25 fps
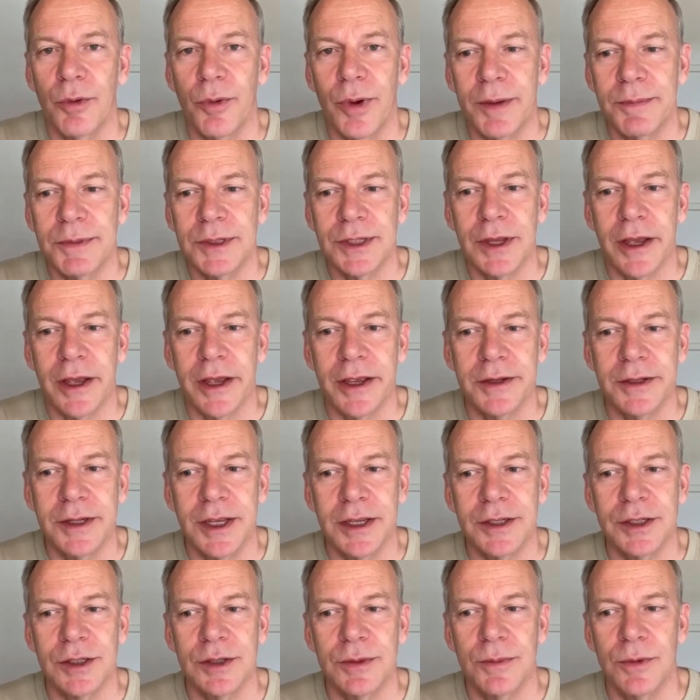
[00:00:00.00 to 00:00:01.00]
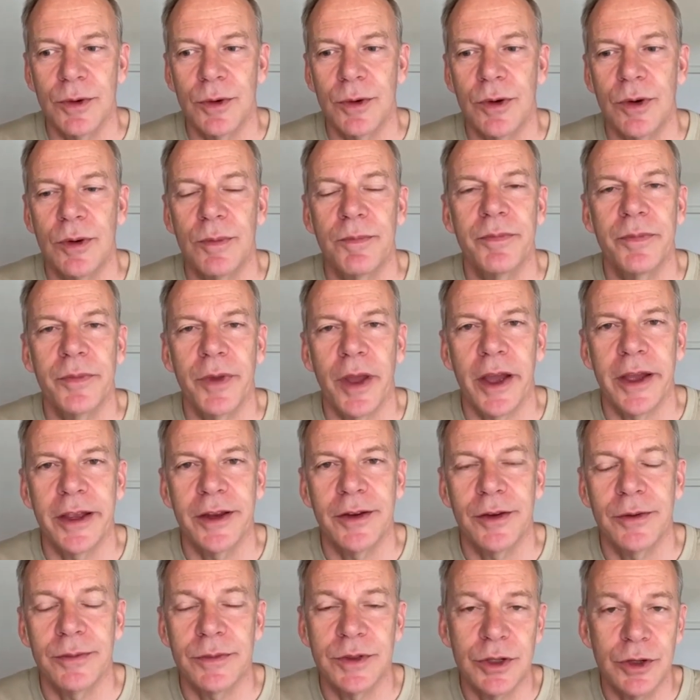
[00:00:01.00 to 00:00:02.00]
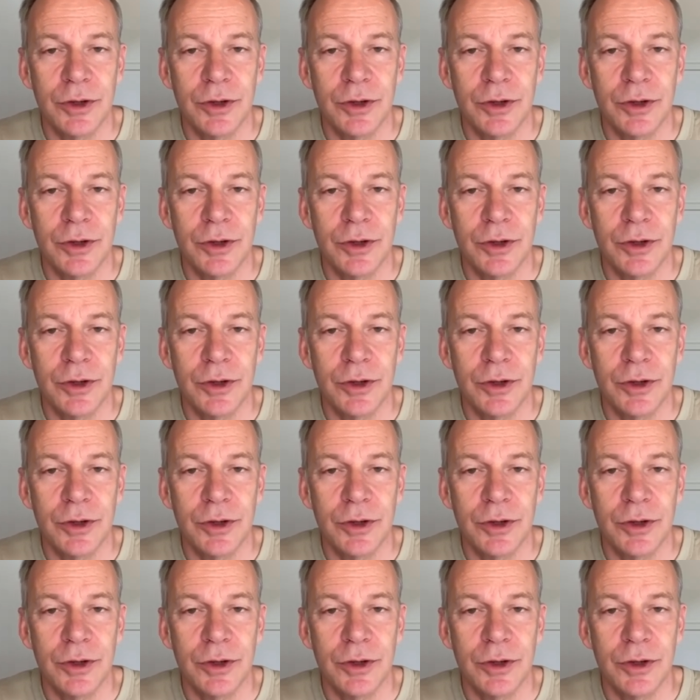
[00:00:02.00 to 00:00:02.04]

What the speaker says: website, take some more items.